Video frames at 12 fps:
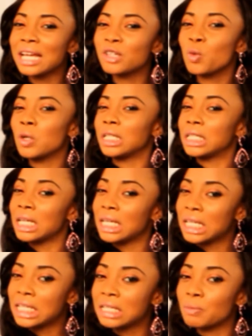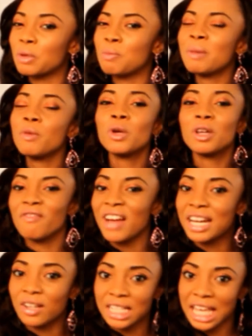yet what it is. Well, maybe we can
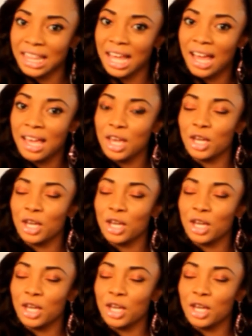find out together.